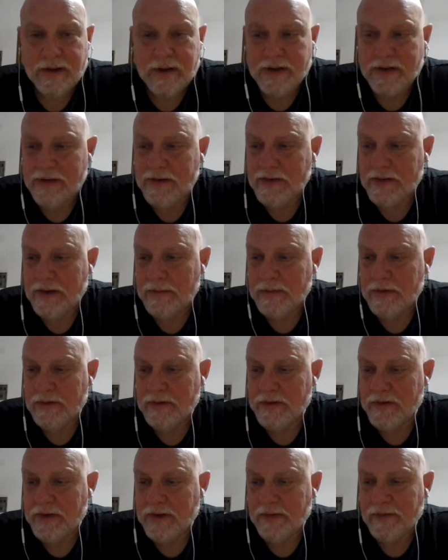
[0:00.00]
I just keep
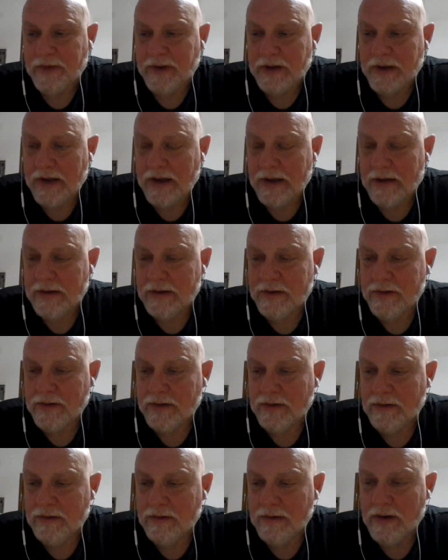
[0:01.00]
doing stuff like that,
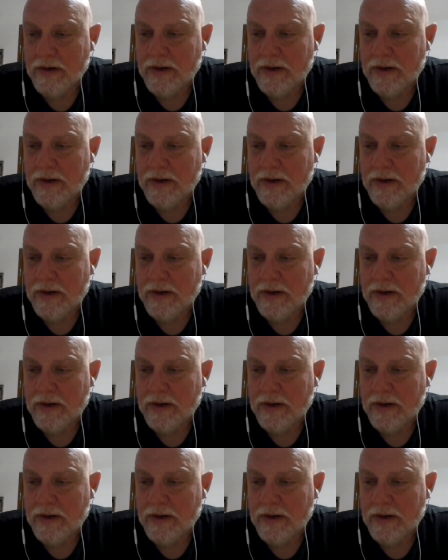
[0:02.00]
so